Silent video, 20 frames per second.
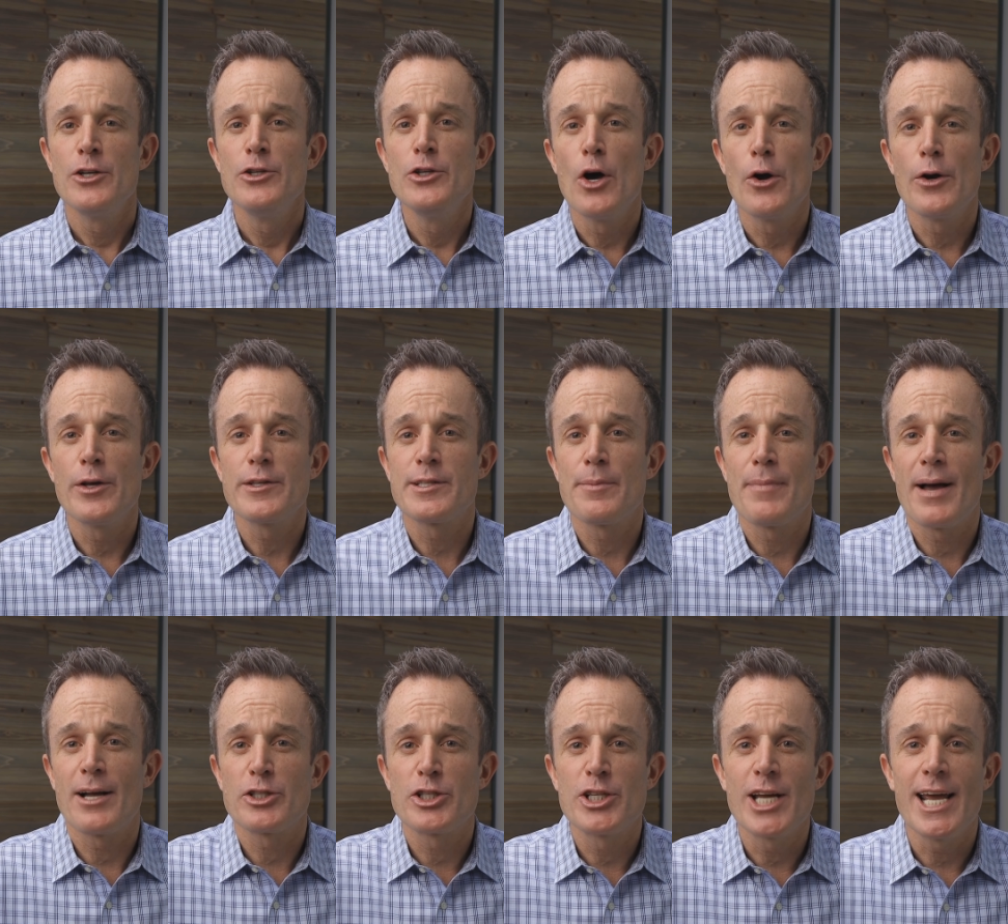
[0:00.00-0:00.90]
notice
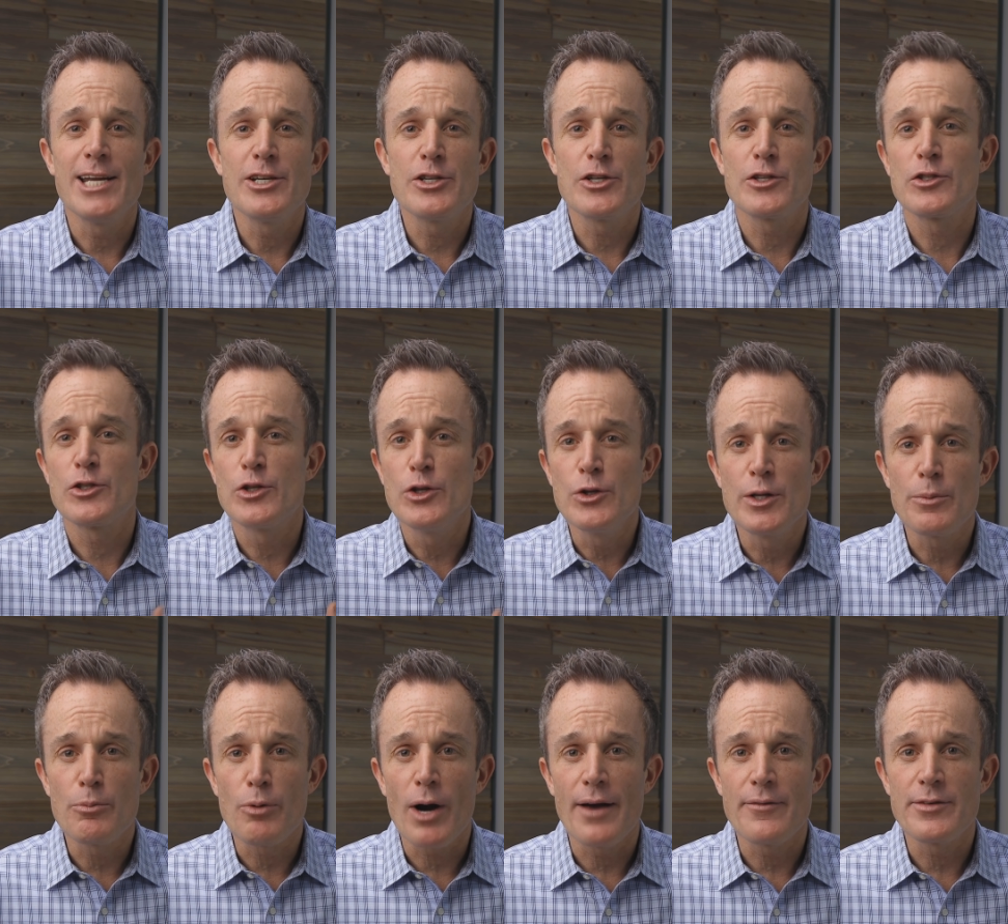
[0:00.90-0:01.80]
about changes to the
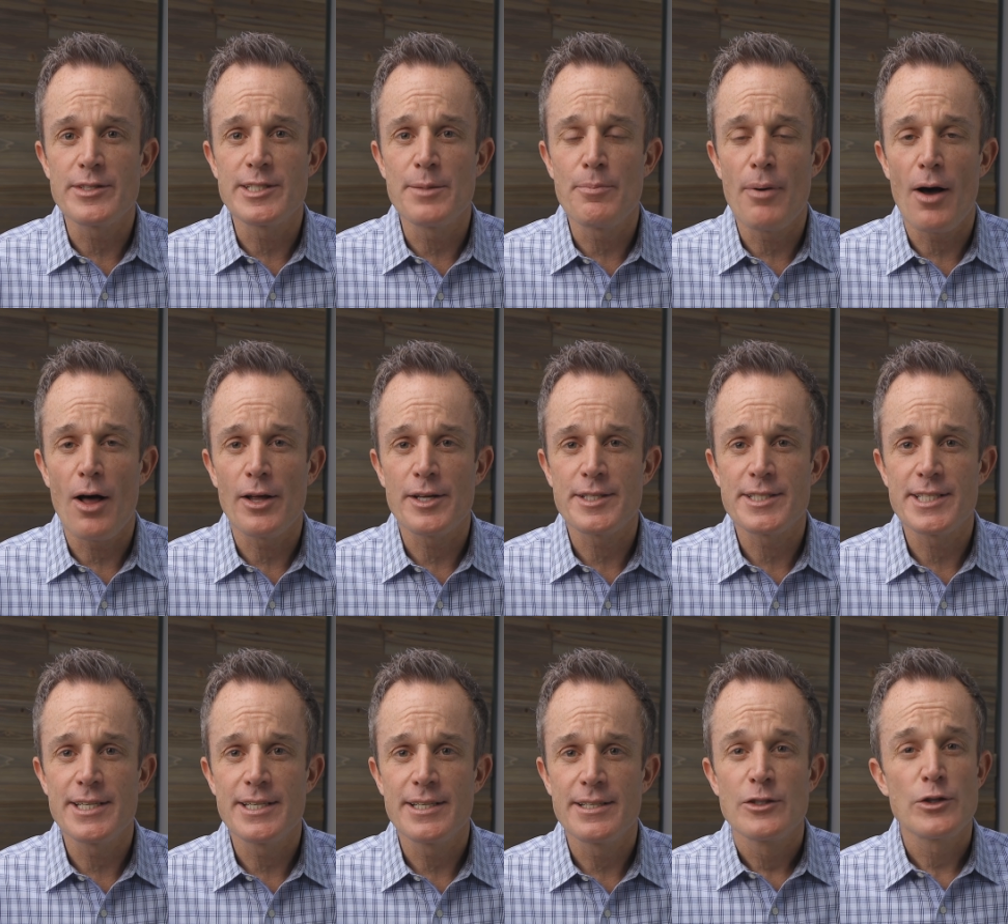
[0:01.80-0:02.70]
privacy
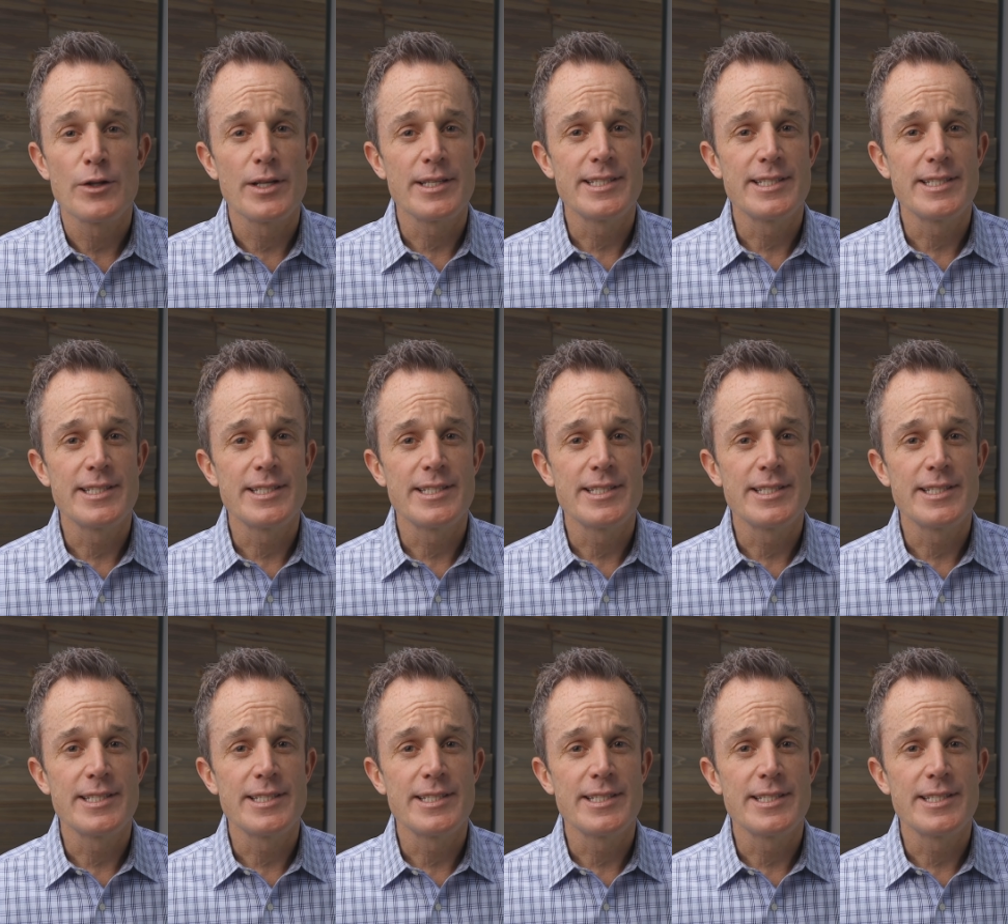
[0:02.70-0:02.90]
policy. So the